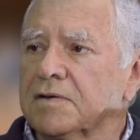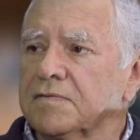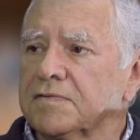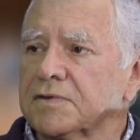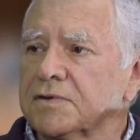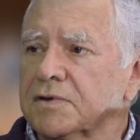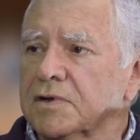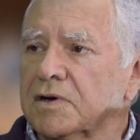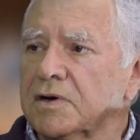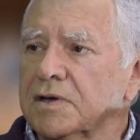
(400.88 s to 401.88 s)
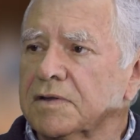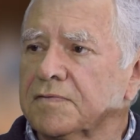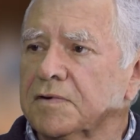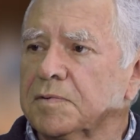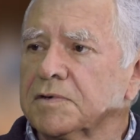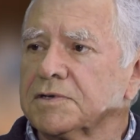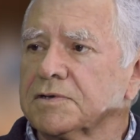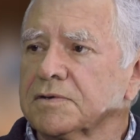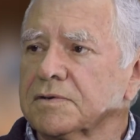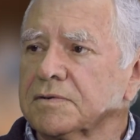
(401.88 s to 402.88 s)
of certain height.
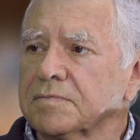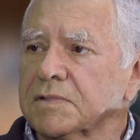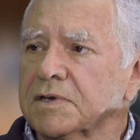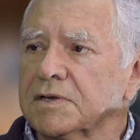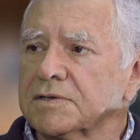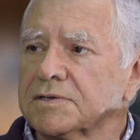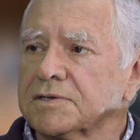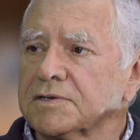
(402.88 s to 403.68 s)
4.2 metres is